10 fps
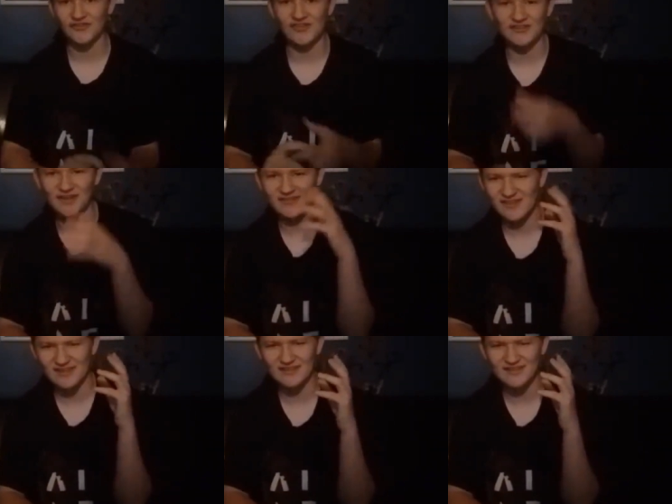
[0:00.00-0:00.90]
scene that's
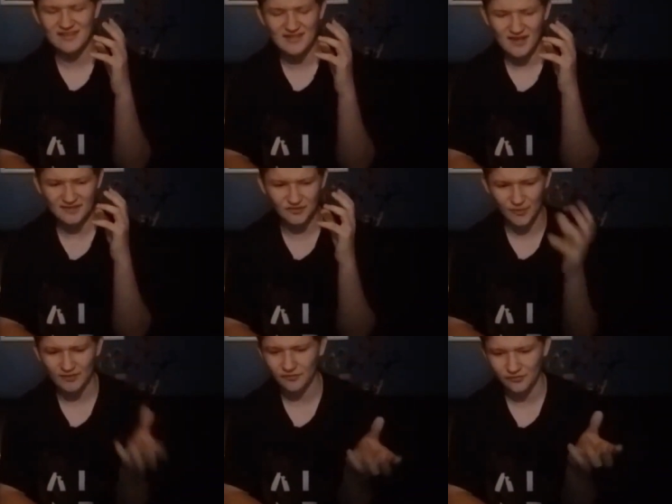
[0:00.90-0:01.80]
in the uh,
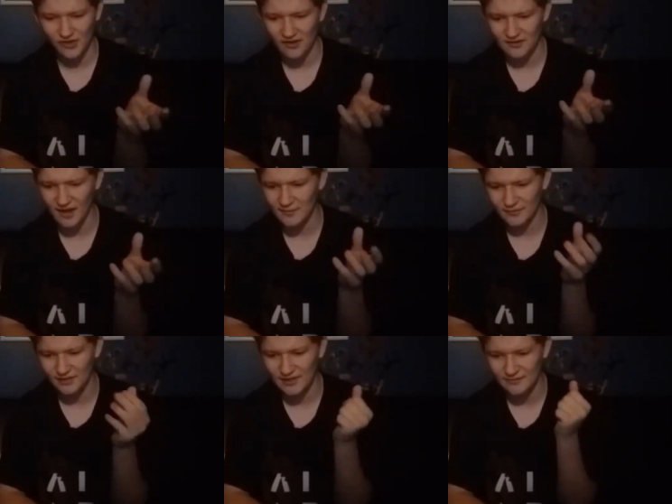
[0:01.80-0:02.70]
director's cut, I
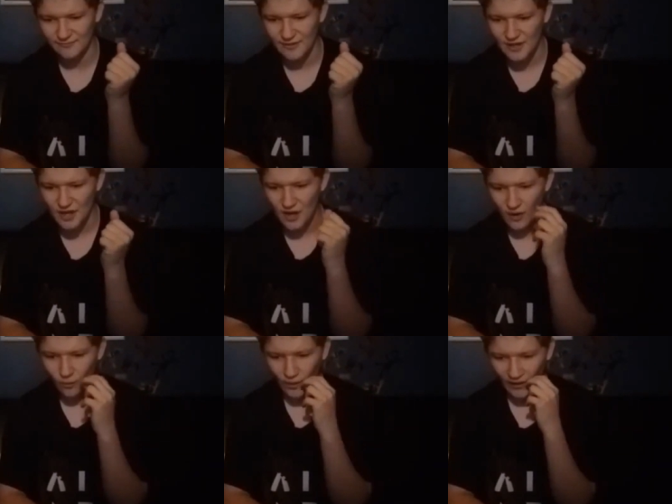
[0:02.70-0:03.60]
believe,
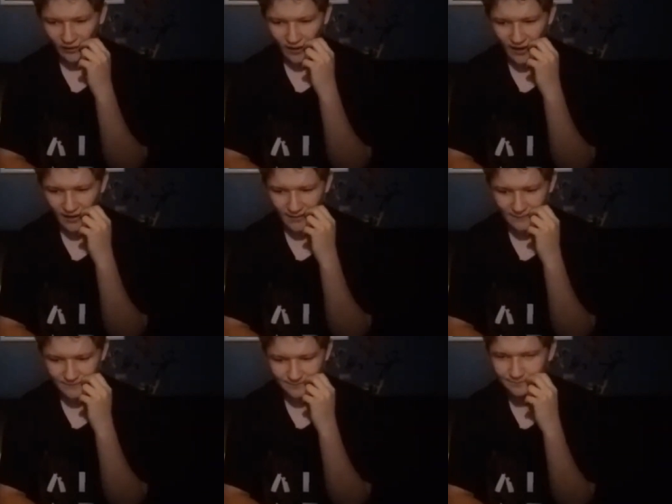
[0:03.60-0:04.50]
where,
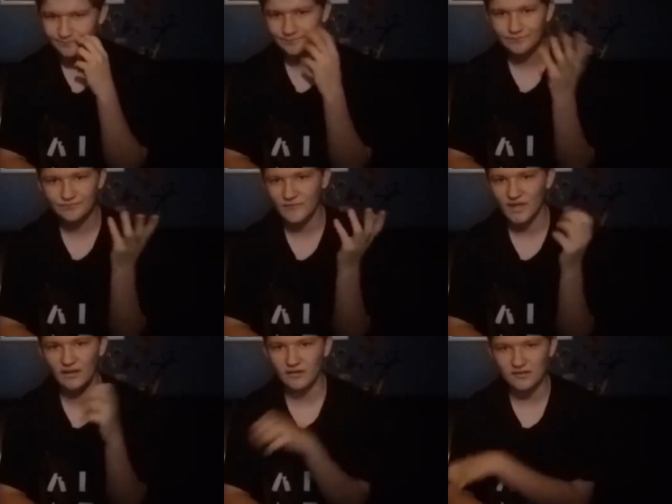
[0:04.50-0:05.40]
um,
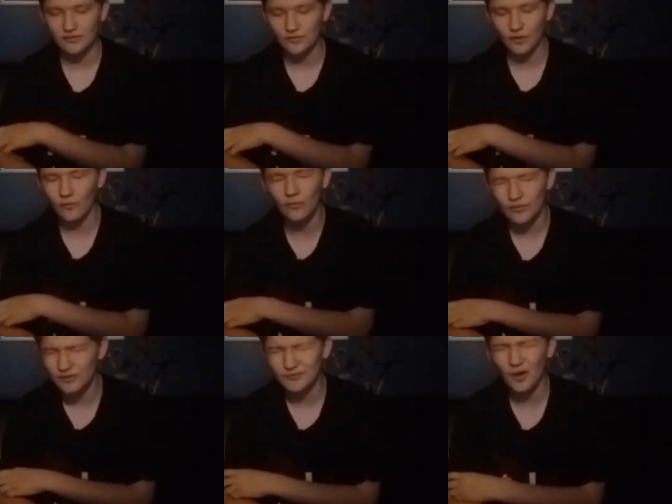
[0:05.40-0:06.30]
you know,
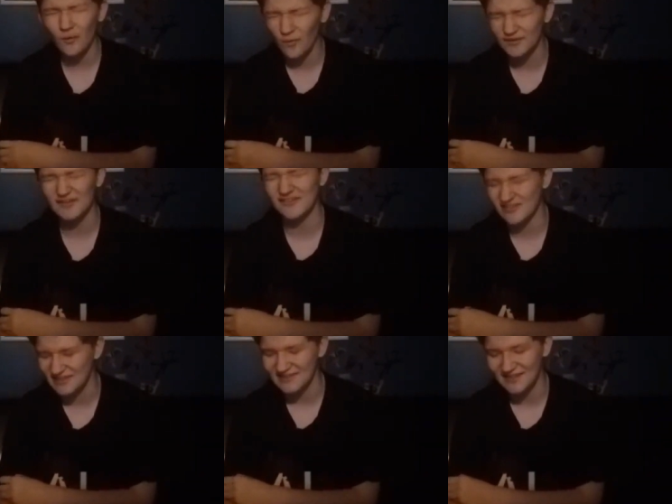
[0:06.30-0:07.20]
you know what the
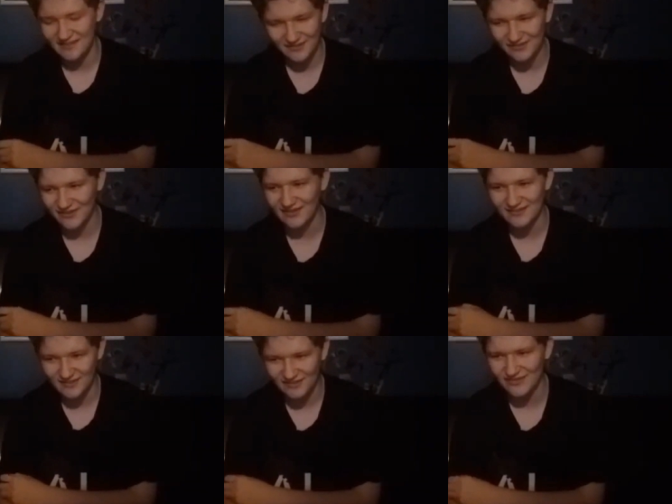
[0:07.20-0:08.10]
scene is. It
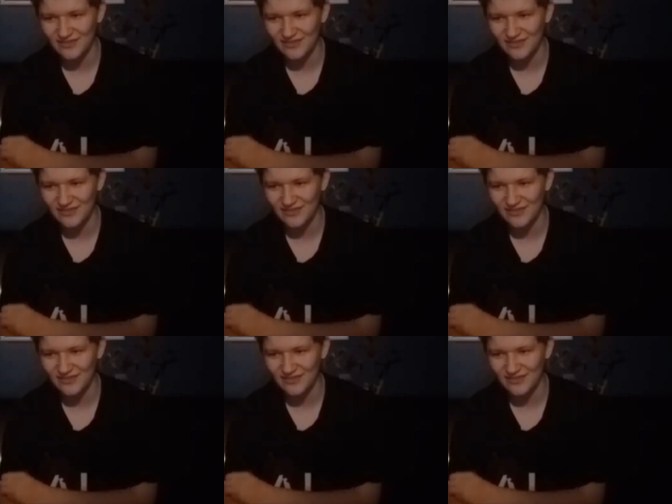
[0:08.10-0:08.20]
is